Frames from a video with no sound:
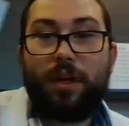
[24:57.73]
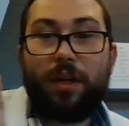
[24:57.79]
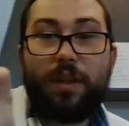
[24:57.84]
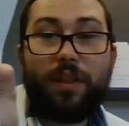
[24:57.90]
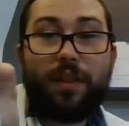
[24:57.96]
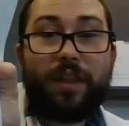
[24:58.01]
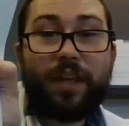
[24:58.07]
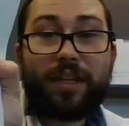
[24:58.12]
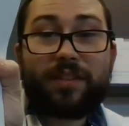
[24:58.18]

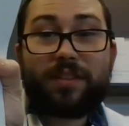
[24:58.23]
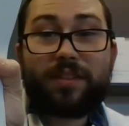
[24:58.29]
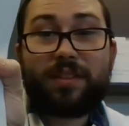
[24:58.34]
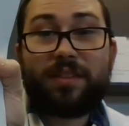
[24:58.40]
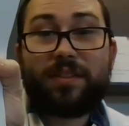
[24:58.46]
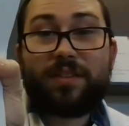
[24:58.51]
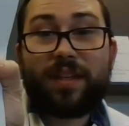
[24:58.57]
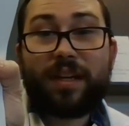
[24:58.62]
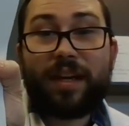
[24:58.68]
this
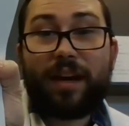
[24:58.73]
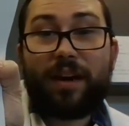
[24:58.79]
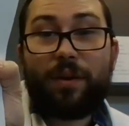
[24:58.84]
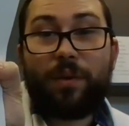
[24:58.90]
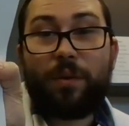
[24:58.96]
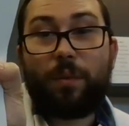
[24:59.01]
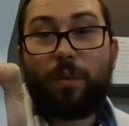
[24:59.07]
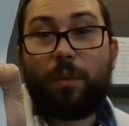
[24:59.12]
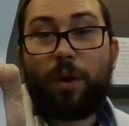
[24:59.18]
is now
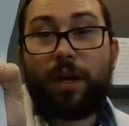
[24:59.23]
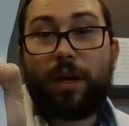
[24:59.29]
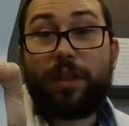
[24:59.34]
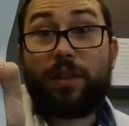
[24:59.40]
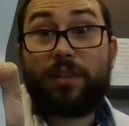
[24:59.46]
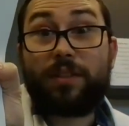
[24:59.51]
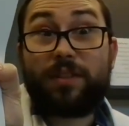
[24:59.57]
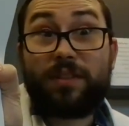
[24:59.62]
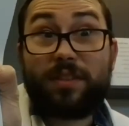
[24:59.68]
what
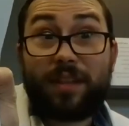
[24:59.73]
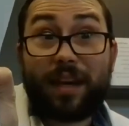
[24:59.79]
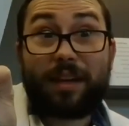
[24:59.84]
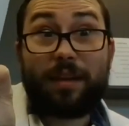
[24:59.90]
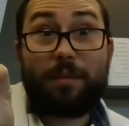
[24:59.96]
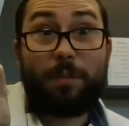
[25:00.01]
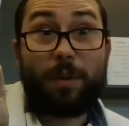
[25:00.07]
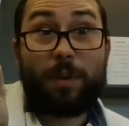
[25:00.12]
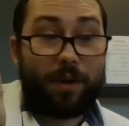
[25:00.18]
the
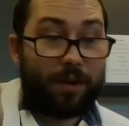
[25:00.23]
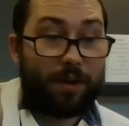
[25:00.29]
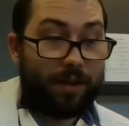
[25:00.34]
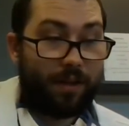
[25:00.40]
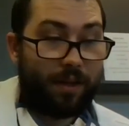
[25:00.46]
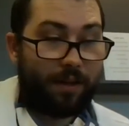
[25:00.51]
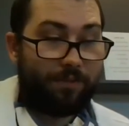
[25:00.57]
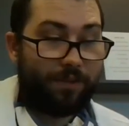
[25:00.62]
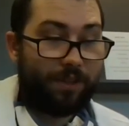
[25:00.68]
second part
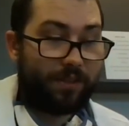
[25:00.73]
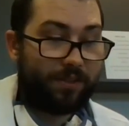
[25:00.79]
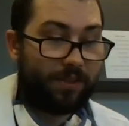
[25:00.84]
of this